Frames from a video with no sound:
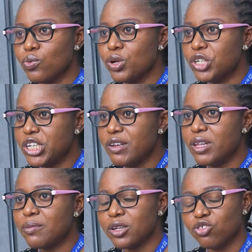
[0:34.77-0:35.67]
which give
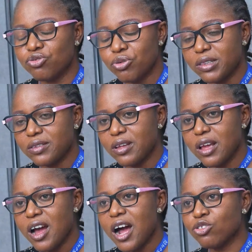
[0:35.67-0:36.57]
them the strength
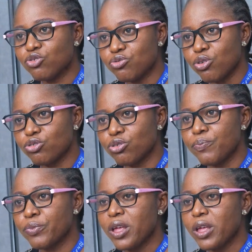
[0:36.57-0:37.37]
and structure.